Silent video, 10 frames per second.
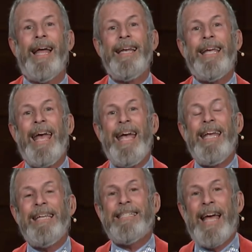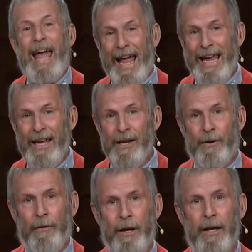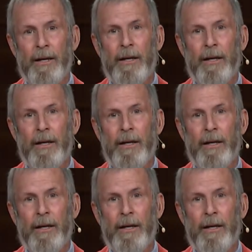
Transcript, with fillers: And Cain is angry.